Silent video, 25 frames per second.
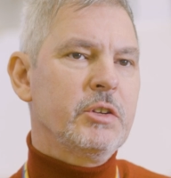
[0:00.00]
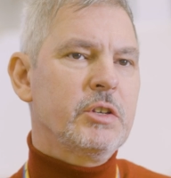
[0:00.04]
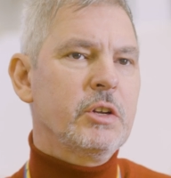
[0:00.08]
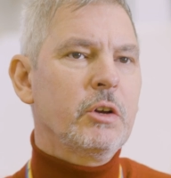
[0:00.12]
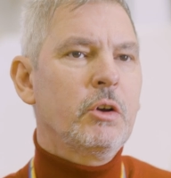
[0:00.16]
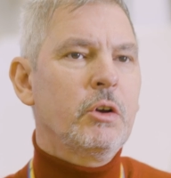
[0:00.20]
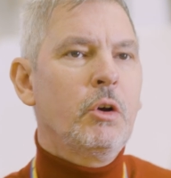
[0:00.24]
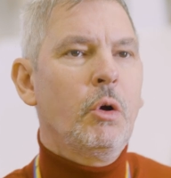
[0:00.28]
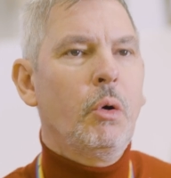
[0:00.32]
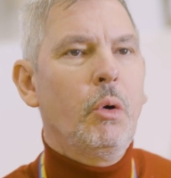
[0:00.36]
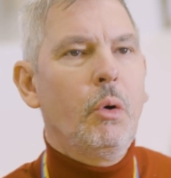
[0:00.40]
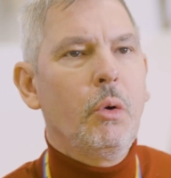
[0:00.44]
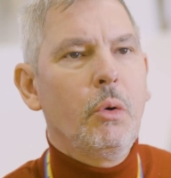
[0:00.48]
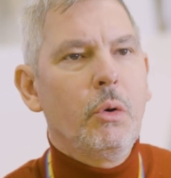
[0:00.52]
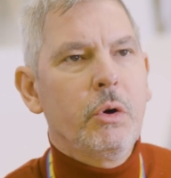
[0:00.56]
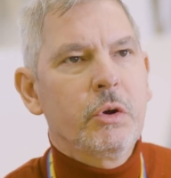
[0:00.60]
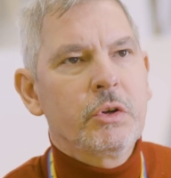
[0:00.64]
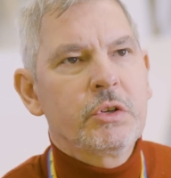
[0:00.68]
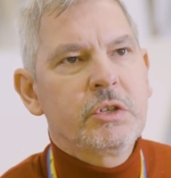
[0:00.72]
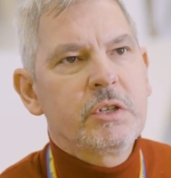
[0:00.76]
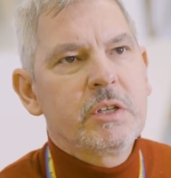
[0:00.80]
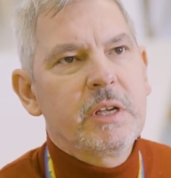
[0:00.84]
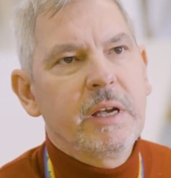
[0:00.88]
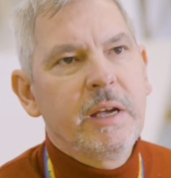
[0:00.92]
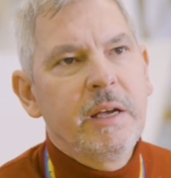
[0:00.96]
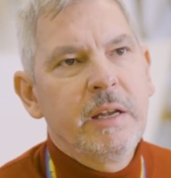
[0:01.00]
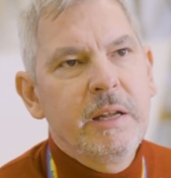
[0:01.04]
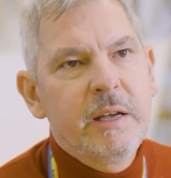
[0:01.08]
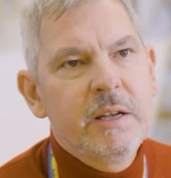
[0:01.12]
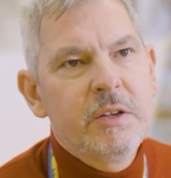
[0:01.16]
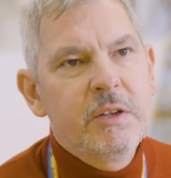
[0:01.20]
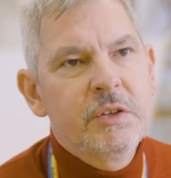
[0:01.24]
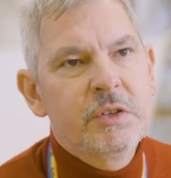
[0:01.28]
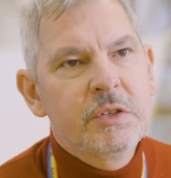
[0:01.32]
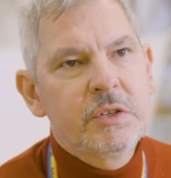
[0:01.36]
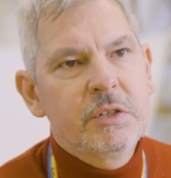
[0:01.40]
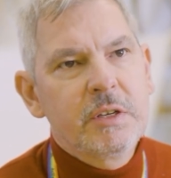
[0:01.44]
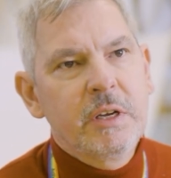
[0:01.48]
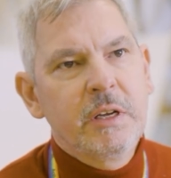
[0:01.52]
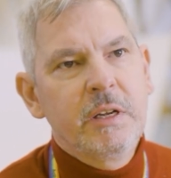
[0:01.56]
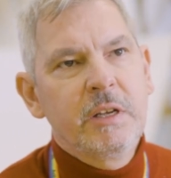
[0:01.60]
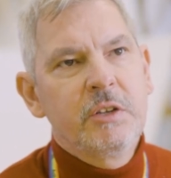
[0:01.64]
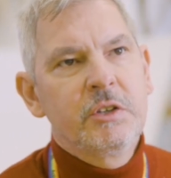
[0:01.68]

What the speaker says: a course, it is